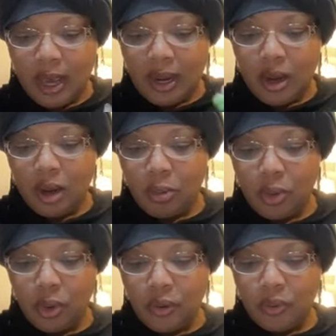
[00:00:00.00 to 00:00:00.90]
and
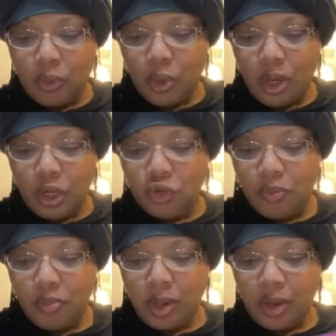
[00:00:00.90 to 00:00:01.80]
upward of
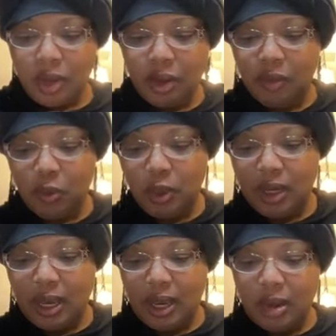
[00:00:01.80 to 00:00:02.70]
300 million of the
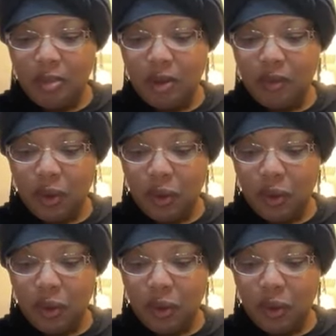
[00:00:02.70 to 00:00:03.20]
redeemed of